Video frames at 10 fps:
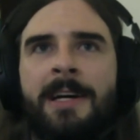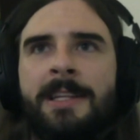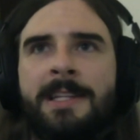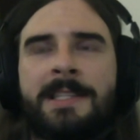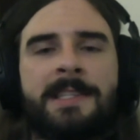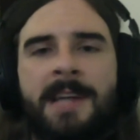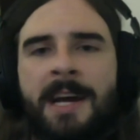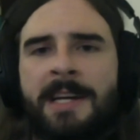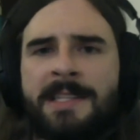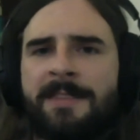these
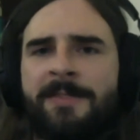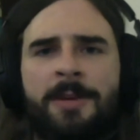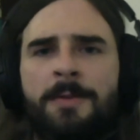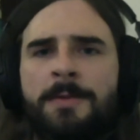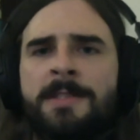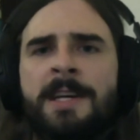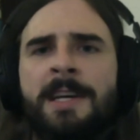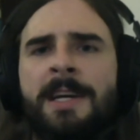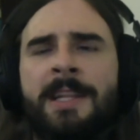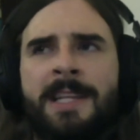societies have used,
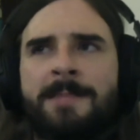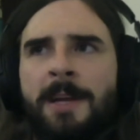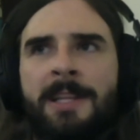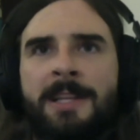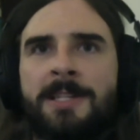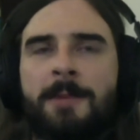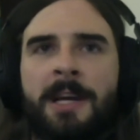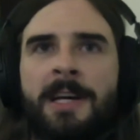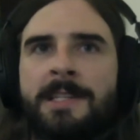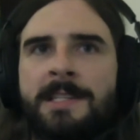and that's mainly just
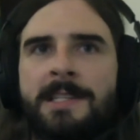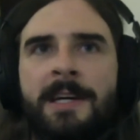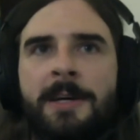because